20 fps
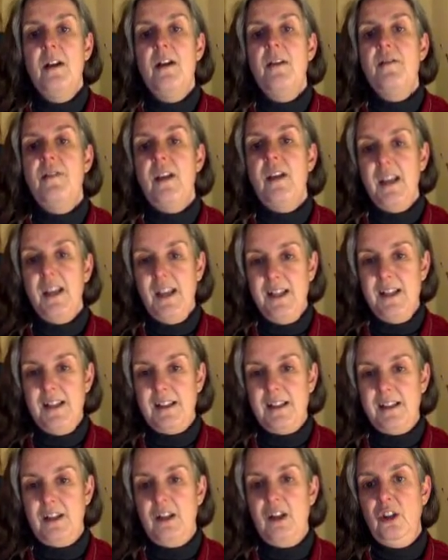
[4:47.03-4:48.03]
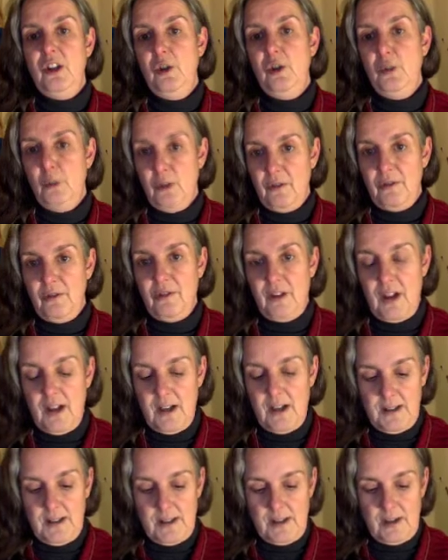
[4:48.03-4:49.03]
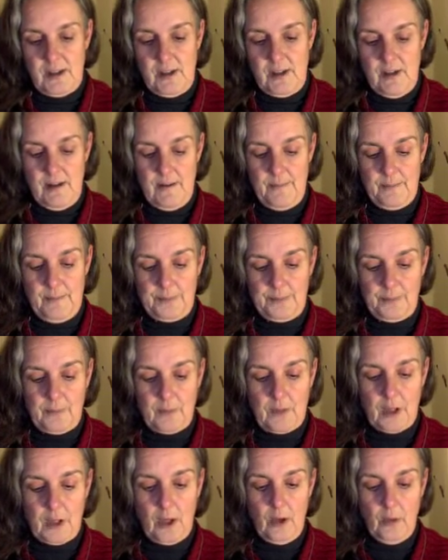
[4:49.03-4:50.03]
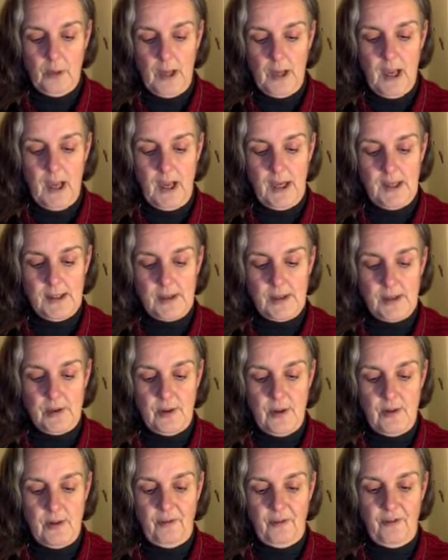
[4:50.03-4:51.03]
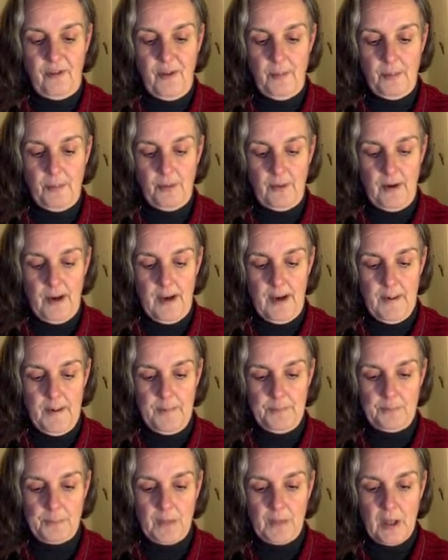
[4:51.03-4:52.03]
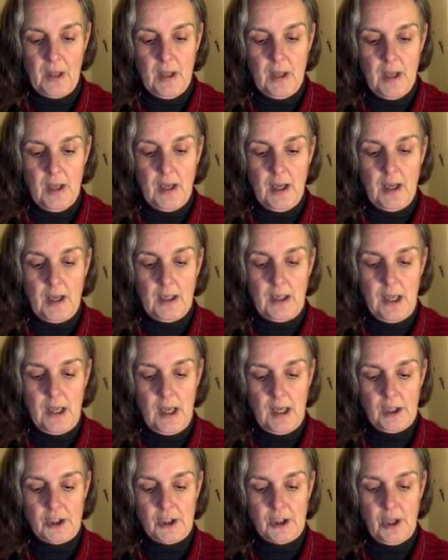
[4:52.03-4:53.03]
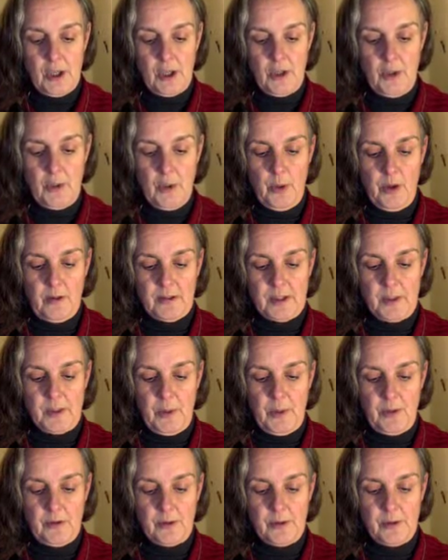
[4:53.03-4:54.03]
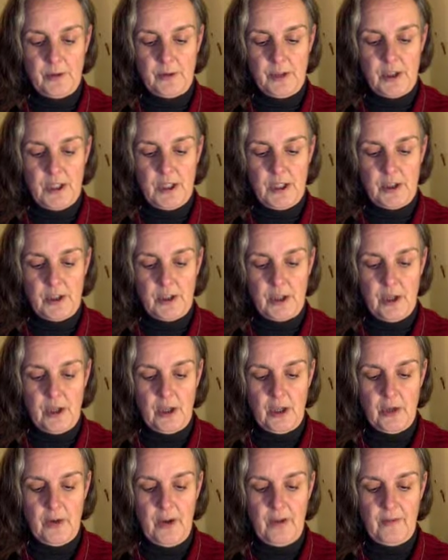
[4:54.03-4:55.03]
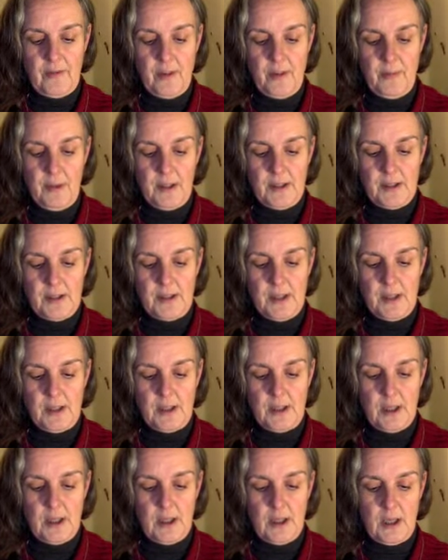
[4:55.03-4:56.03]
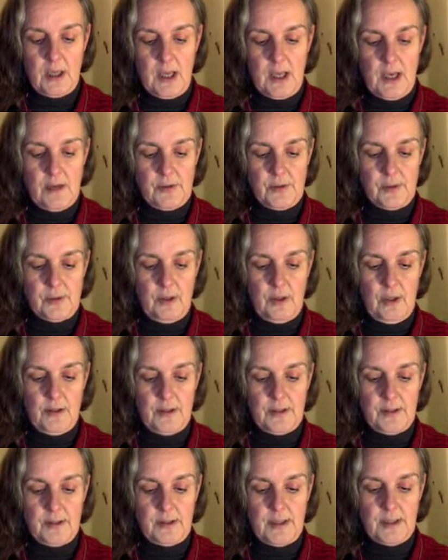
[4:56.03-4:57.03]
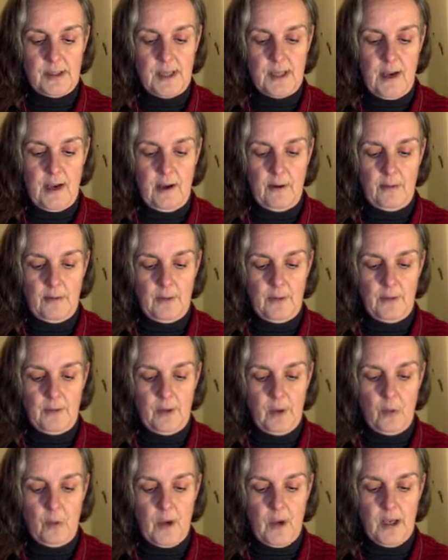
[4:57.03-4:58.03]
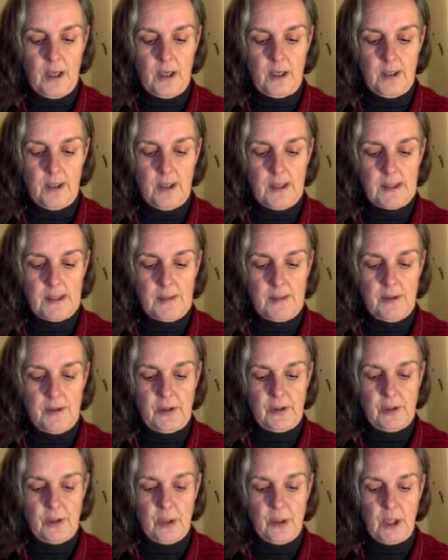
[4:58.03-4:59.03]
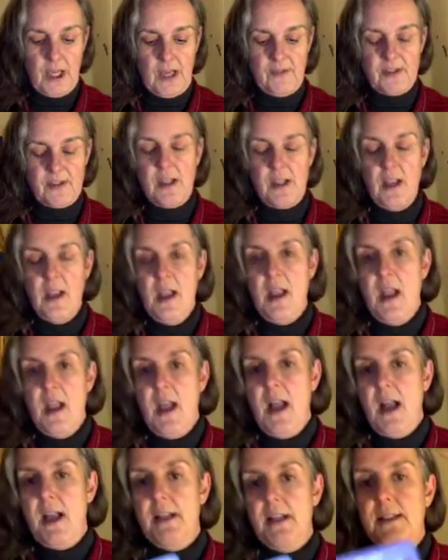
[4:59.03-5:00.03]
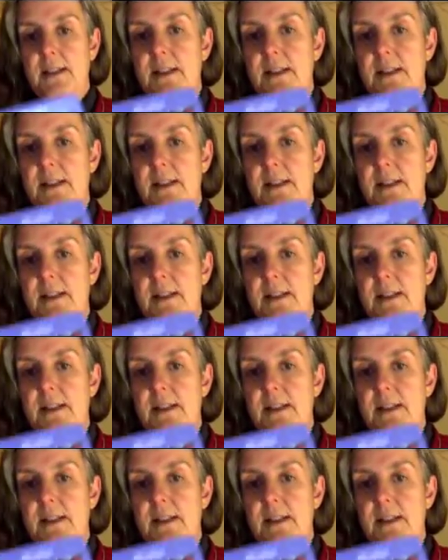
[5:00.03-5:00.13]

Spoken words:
the easier you will fly this year. Okay, so then February, Akasha, you are a spiritual teacher. You have the ability to counsel others and to help them awaken their spiritual gifts and